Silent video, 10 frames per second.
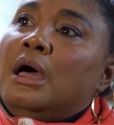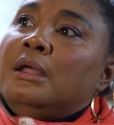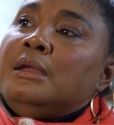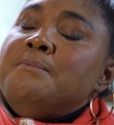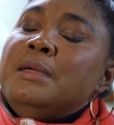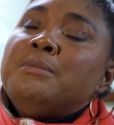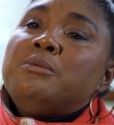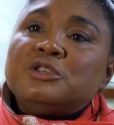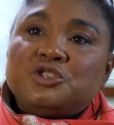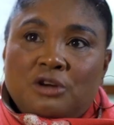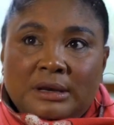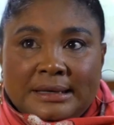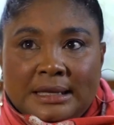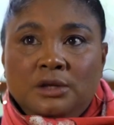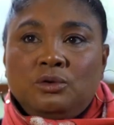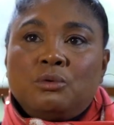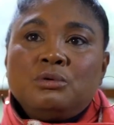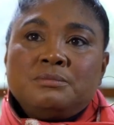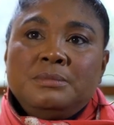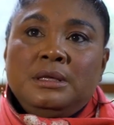remember what Charlene
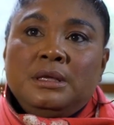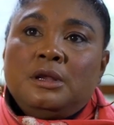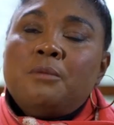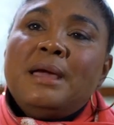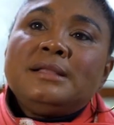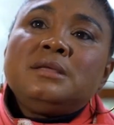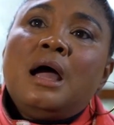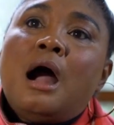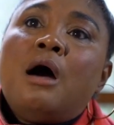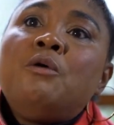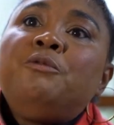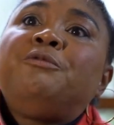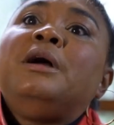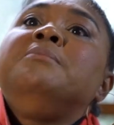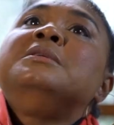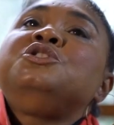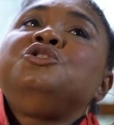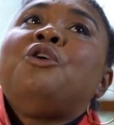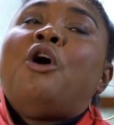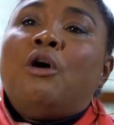taught me. No matter how famous
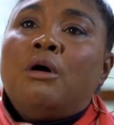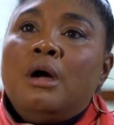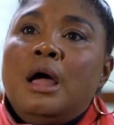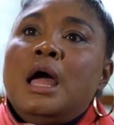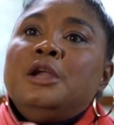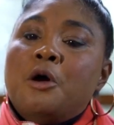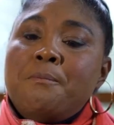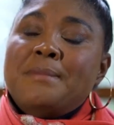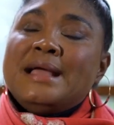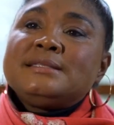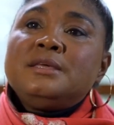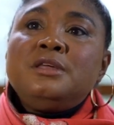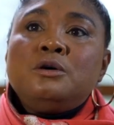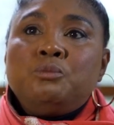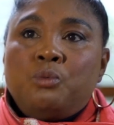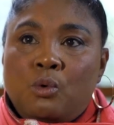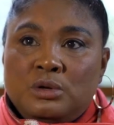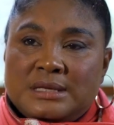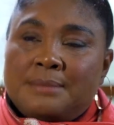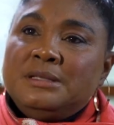you are, no matter the
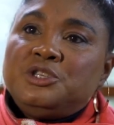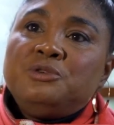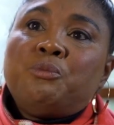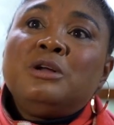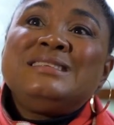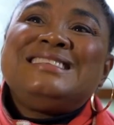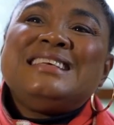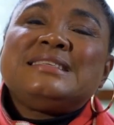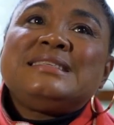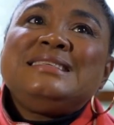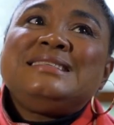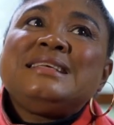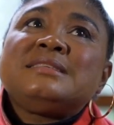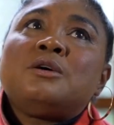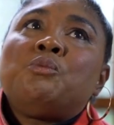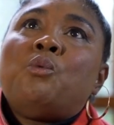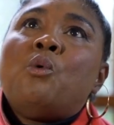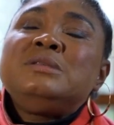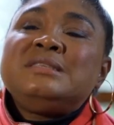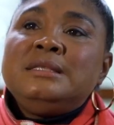awards, I mean, she won 66
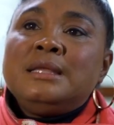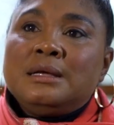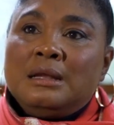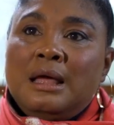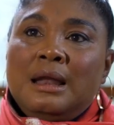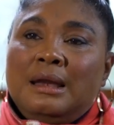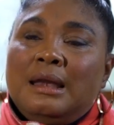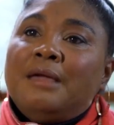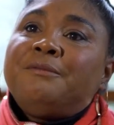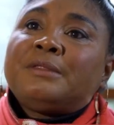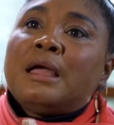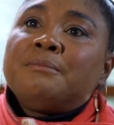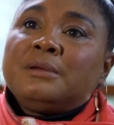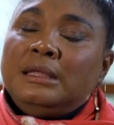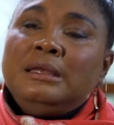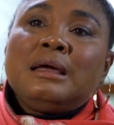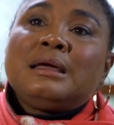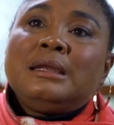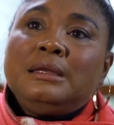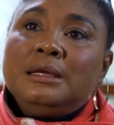awards in her lifetime, in her
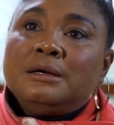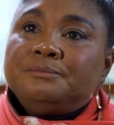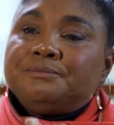career.